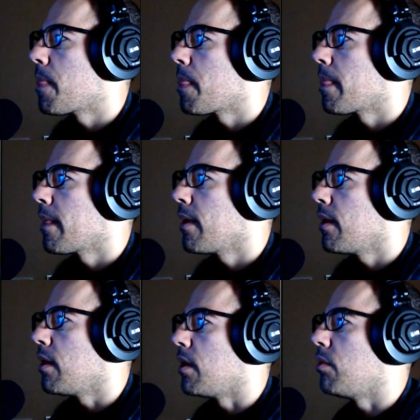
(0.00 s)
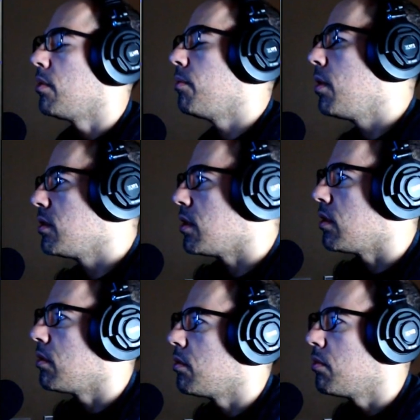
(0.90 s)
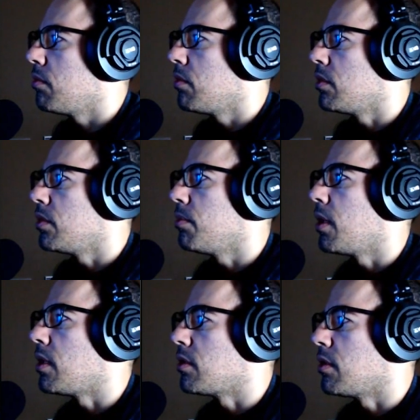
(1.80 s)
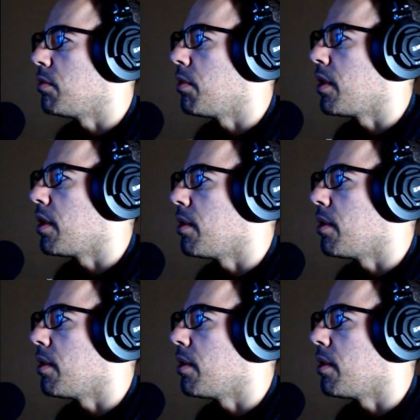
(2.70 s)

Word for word: Paulzo, we'll do Paulzo with him